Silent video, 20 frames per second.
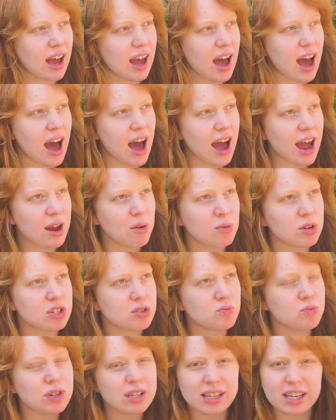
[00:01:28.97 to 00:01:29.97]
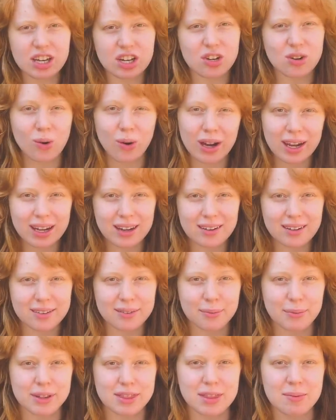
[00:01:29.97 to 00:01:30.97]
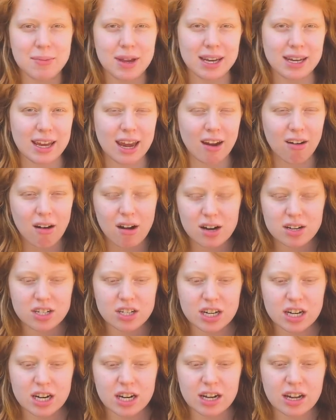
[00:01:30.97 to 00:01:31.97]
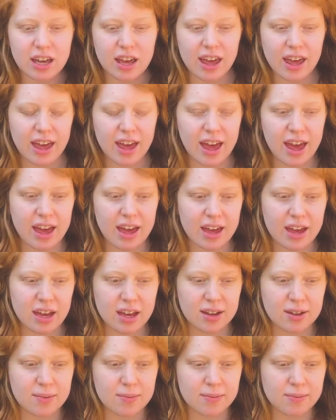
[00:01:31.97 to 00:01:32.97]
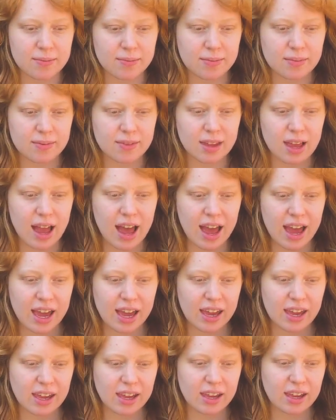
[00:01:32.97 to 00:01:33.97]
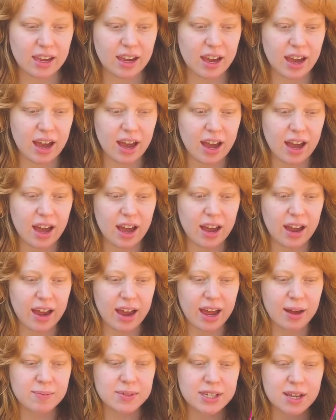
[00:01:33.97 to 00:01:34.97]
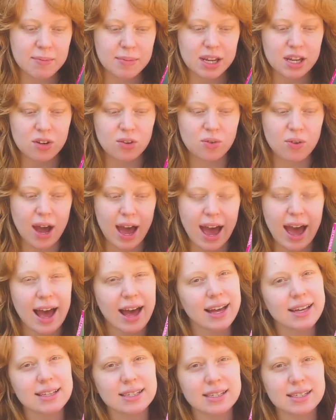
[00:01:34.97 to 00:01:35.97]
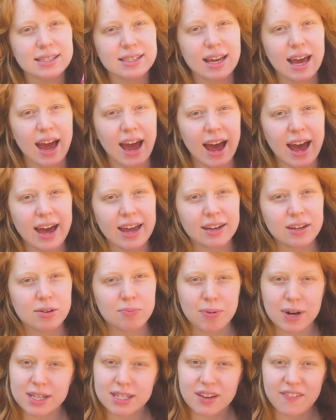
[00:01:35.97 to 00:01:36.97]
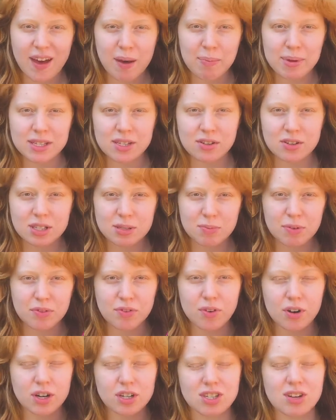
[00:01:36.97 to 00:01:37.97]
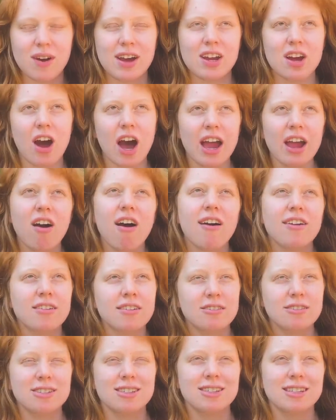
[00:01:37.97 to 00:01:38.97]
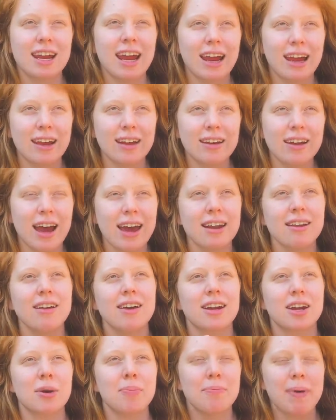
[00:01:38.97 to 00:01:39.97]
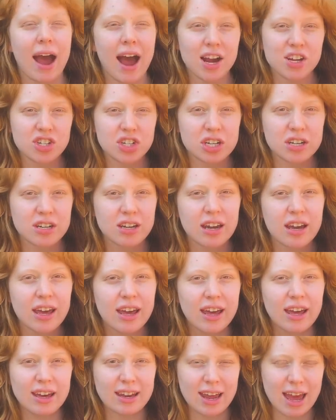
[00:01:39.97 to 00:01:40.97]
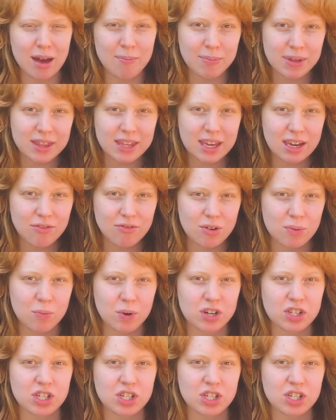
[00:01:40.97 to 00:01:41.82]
I was really annoyed with the main character. I am somebody who has had depressive episodes before, so I understand. I had a lot of compassion and empathy from